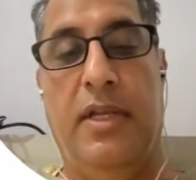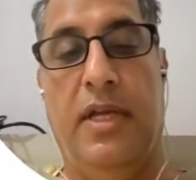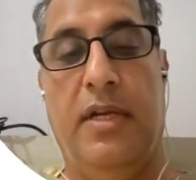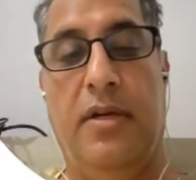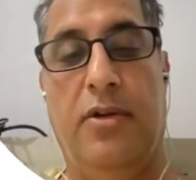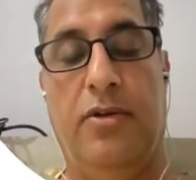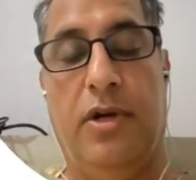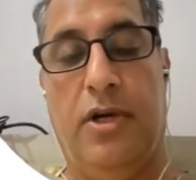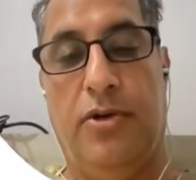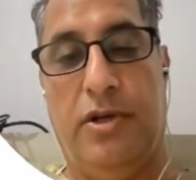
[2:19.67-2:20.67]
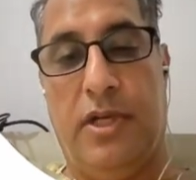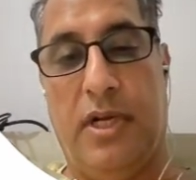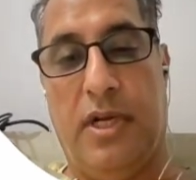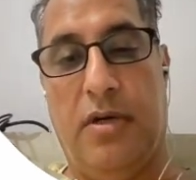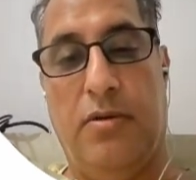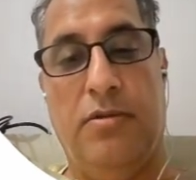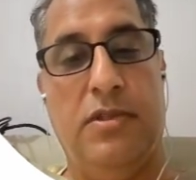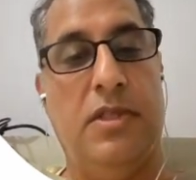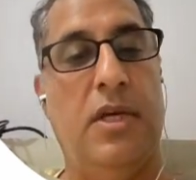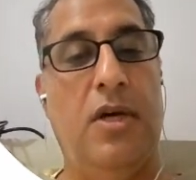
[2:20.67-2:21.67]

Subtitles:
then Twitter accounts,